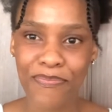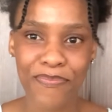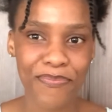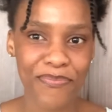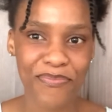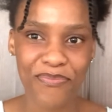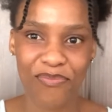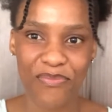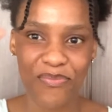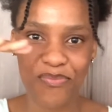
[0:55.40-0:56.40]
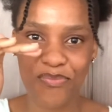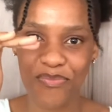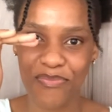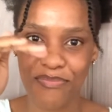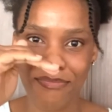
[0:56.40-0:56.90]

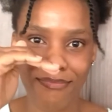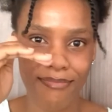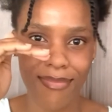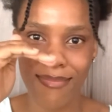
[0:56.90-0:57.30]
Nobody speaks.